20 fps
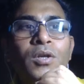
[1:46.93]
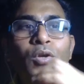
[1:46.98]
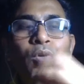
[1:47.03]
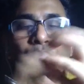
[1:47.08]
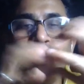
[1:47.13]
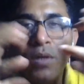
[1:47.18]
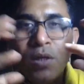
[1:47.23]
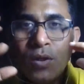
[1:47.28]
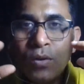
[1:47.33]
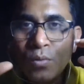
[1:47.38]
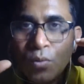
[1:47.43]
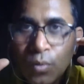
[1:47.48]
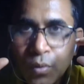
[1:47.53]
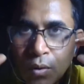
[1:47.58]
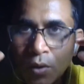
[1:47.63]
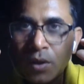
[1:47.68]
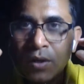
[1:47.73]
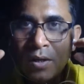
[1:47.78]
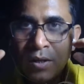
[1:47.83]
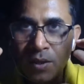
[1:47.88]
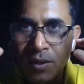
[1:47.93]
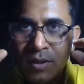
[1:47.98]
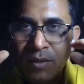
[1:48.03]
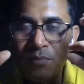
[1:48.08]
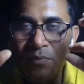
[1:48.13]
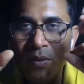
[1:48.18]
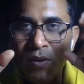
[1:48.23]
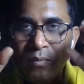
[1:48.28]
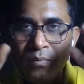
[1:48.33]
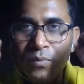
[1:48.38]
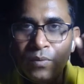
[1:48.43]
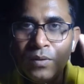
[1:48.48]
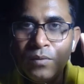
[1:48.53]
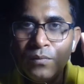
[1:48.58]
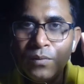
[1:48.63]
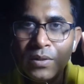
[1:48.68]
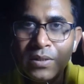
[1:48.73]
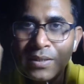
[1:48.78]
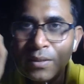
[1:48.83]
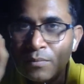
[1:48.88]
You need to hook the people
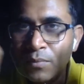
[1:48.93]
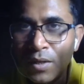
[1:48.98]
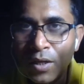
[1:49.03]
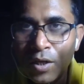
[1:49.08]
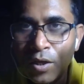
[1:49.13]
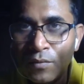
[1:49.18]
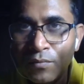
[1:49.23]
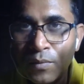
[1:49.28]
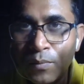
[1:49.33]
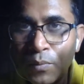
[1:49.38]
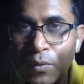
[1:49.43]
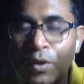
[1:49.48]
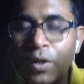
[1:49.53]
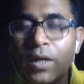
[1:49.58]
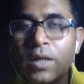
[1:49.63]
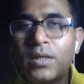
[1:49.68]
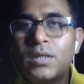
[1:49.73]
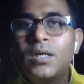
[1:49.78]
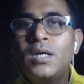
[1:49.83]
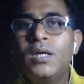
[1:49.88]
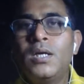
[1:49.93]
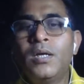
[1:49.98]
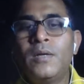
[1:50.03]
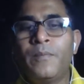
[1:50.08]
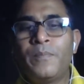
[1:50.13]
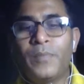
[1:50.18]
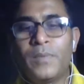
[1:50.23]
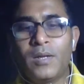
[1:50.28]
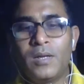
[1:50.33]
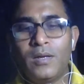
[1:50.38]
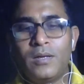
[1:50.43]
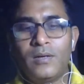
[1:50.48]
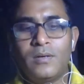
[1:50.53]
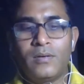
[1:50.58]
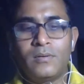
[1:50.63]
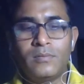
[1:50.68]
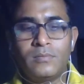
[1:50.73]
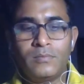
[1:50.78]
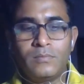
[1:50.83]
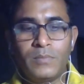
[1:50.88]
with some kind of a product,
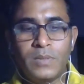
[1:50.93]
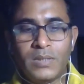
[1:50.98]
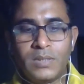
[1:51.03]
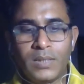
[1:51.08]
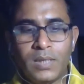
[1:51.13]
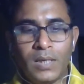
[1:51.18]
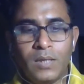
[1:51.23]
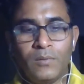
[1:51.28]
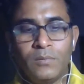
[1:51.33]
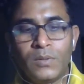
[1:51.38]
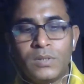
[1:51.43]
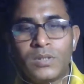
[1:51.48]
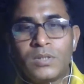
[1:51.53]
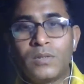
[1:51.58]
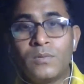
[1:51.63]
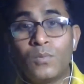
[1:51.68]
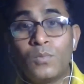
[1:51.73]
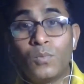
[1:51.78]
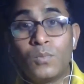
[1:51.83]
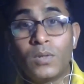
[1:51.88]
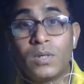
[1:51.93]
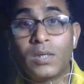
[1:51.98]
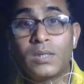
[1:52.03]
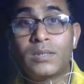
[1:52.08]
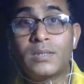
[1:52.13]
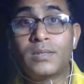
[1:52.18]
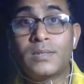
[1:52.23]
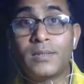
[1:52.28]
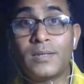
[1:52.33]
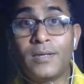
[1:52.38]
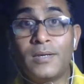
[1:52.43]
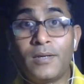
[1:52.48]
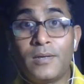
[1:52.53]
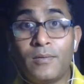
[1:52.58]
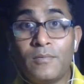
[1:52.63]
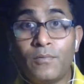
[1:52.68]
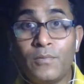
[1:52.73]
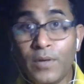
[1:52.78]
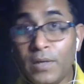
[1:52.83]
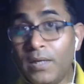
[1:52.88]
basically, which works
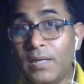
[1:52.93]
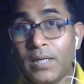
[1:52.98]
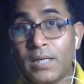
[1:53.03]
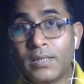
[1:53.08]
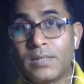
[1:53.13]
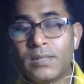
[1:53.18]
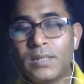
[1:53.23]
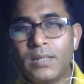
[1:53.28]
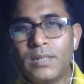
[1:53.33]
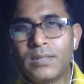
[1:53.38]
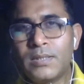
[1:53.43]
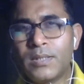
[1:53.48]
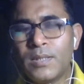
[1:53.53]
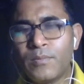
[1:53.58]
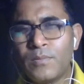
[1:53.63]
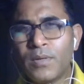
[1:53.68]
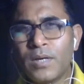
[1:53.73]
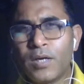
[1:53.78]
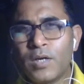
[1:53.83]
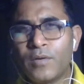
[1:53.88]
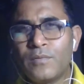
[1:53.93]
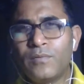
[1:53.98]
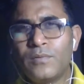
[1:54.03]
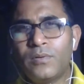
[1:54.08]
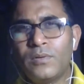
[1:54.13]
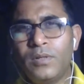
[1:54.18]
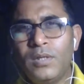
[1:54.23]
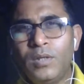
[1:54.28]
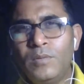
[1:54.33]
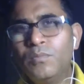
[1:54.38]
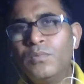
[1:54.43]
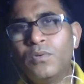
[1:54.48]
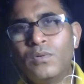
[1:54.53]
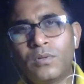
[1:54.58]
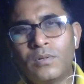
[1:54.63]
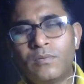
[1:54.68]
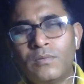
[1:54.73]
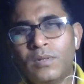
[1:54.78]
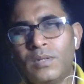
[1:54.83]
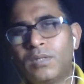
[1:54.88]
very nicely is some kind of a
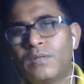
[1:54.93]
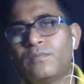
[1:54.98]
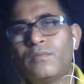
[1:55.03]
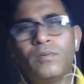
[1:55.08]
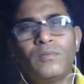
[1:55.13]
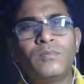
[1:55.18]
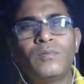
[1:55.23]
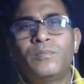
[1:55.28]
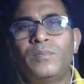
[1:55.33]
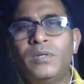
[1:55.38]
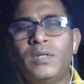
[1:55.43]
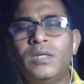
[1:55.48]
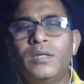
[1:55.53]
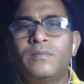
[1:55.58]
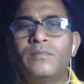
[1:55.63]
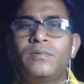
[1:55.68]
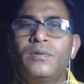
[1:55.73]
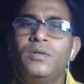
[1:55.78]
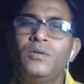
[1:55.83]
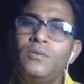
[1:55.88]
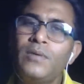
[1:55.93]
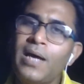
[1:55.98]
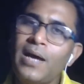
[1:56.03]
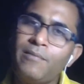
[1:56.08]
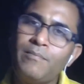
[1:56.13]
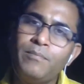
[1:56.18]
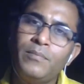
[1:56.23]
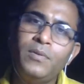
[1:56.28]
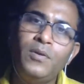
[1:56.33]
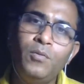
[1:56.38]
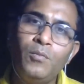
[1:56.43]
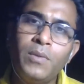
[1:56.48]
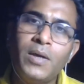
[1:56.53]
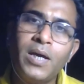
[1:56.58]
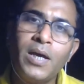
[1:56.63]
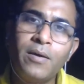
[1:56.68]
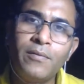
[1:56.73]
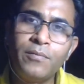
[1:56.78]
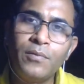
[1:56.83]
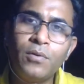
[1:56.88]
ebook in the form of PDF. You
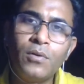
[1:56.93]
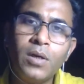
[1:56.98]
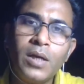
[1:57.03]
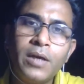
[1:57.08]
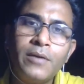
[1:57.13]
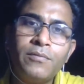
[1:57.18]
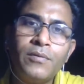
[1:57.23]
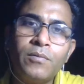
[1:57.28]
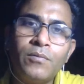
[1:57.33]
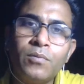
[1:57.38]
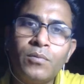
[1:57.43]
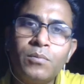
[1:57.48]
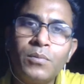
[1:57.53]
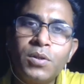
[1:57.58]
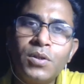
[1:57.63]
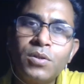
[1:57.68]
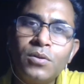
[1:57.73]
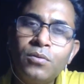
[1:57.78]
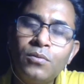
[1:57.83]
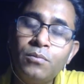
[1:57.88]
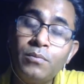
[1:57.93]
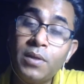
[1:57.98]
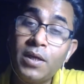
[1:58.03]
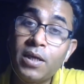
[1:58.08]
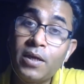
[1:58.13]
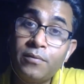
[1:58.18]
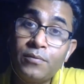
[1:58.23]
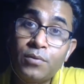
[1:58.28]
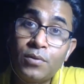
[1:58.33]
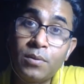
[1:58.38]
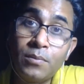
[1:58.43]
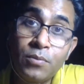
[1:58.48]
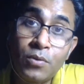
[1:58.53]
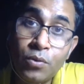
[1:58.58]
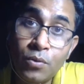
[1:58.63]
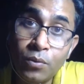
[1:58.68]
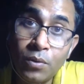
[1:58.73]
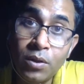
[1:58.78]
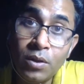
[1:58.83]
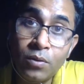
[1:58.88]
may have your life information, you may have some
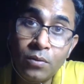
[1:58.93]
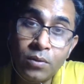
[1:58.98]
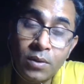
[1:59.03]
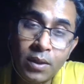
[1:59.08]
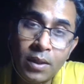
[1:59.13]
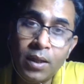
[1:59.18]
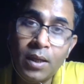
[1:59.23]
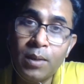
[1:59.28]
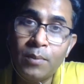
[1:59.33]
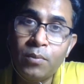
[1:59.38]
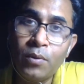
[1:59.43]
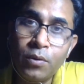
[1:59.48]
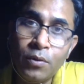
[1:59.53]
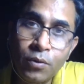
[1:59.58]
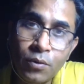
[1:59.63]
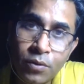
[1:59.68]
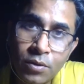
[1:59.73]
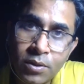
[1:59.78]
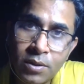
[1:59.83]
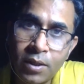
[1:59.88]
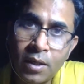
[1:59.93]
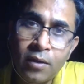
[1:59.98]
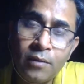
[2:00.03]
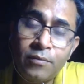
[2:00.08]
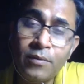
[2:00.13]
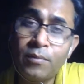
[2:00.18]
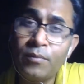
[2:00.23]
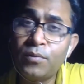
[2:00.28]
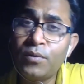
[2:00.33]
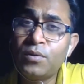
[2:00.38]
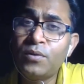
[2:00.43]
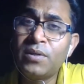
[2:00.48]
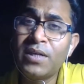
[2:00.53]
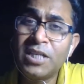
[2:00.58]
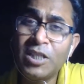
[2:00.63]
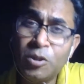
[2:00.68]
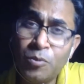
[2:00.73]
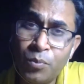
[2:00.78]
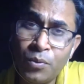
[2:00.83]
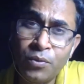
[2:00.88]
story to tell about yourself, about your
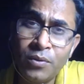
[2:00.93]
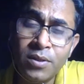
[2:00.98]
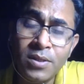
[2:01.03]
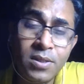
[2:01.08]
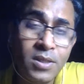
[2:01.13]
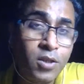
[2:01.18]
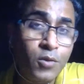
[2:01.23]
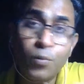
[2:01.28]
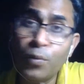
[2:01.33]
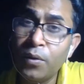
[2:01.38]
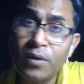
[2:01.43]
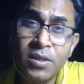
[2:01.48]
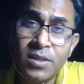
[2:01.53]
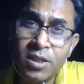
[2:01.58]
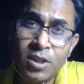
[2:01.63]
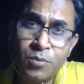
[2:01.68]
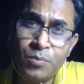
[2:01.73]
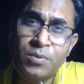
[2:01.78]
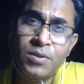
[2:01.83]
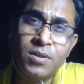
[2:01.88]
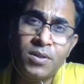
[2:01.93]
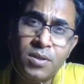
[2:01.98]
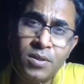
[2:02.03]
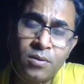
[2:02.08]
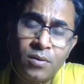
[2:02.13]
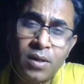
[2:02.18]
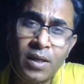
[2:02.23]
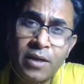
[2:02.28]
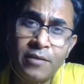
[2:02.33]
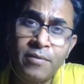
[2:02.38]
experiences, various experiences in